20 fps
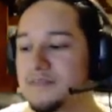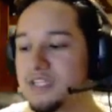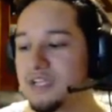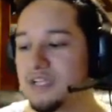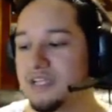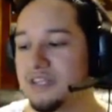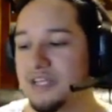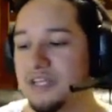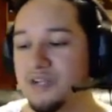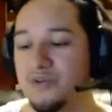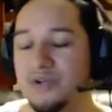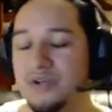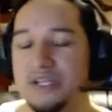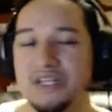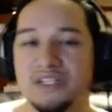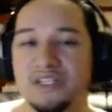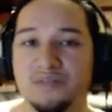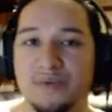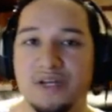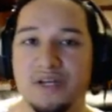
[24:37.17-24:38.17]
And then green
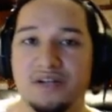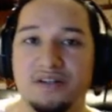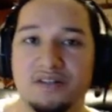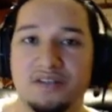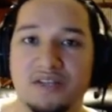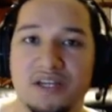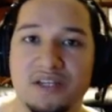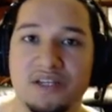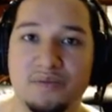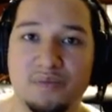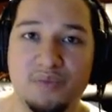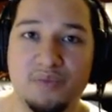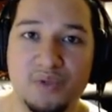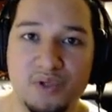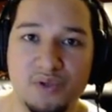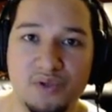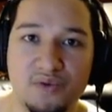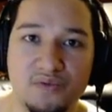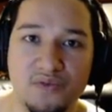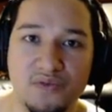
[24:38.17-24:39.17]
is better than
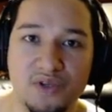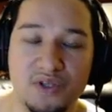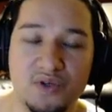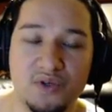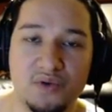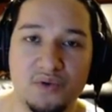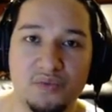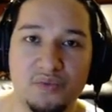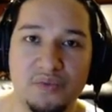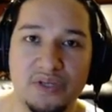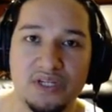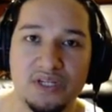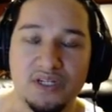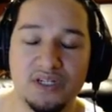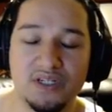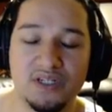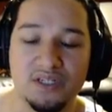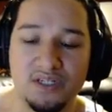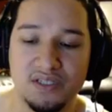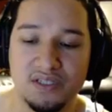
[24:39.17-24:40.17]
blue for you
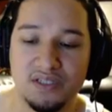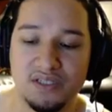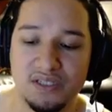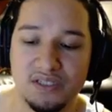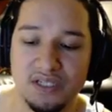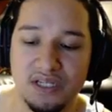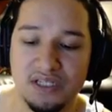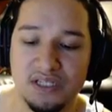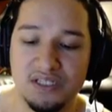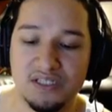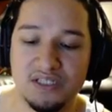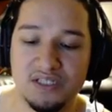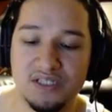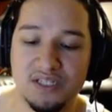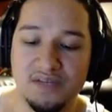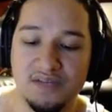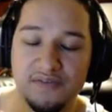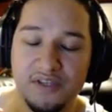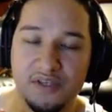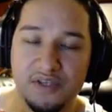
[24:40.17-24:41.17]
because it's just
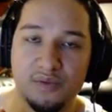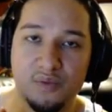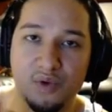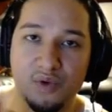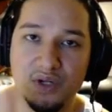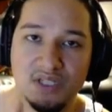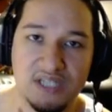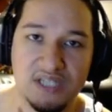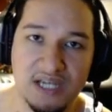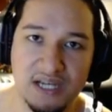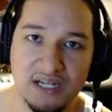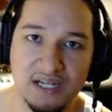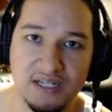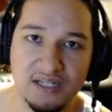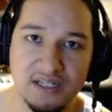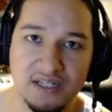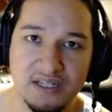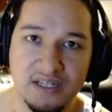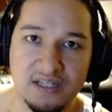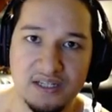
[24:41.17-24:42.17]
giving you more attack.
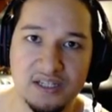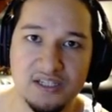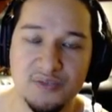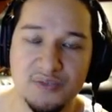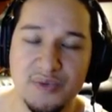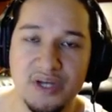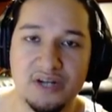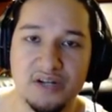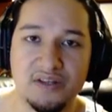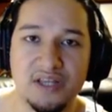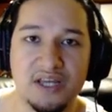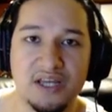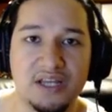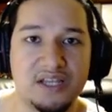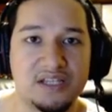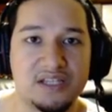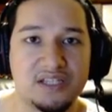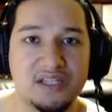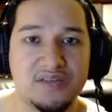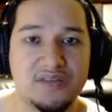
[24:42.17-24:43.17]
Doesn't matter that
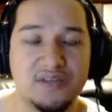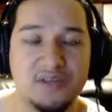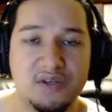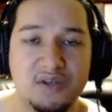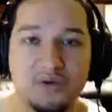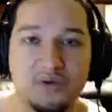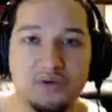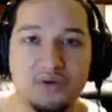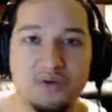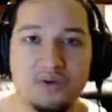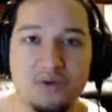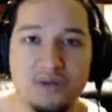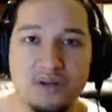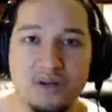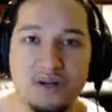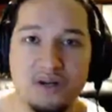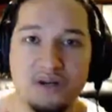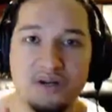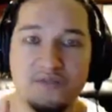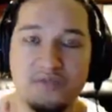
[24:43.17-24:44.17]
it's giving you
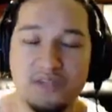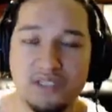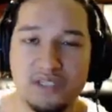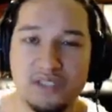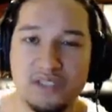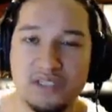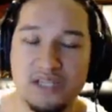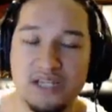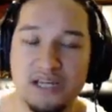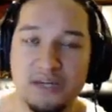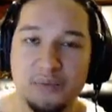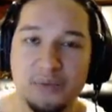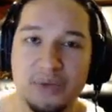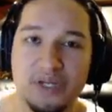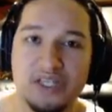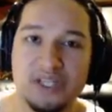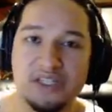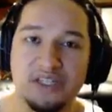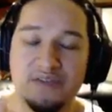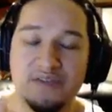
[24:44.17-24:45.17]
physical attack, but
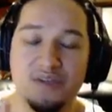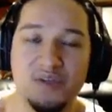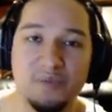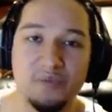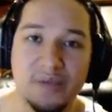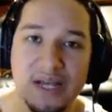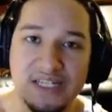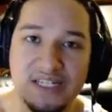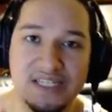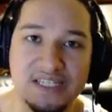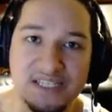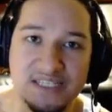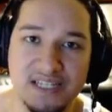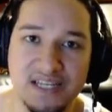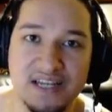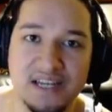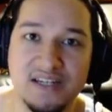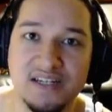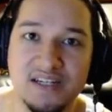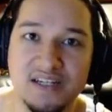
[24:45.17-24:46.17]
it's giving you magic
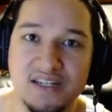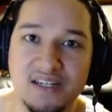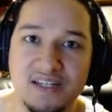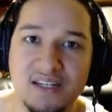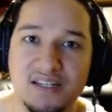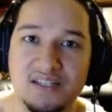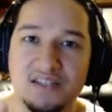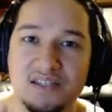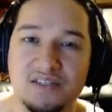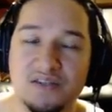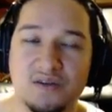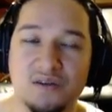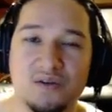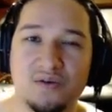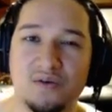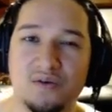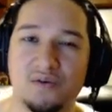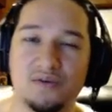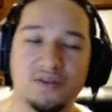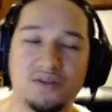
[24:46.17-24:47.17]
attack,
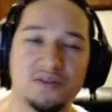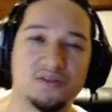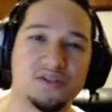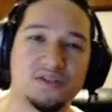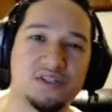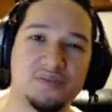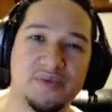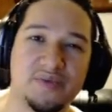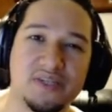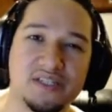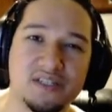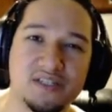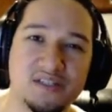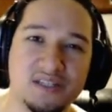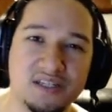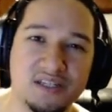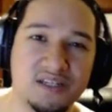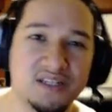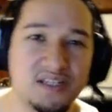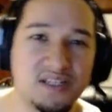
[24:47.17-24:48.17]
so you're just
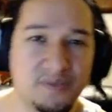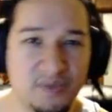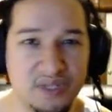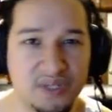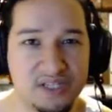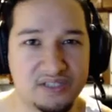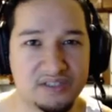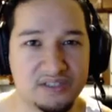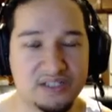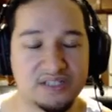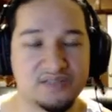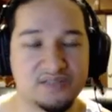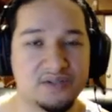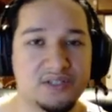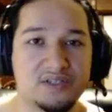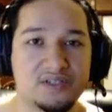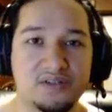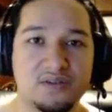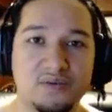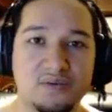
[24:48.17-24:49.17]
basically a DPS class, right?
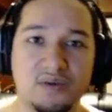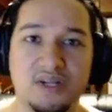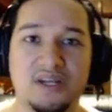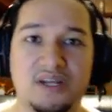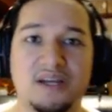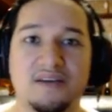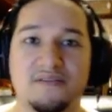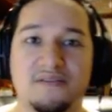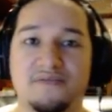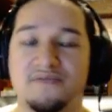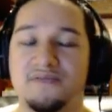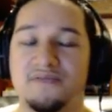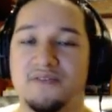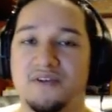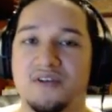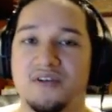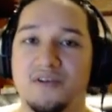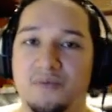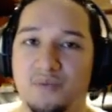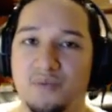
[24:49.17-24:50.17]
So you want to have
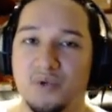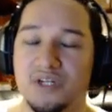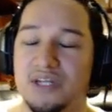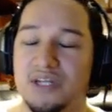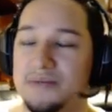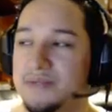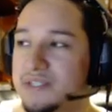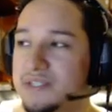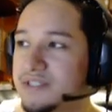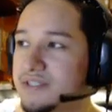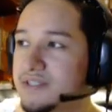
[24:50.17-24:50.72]
more damage.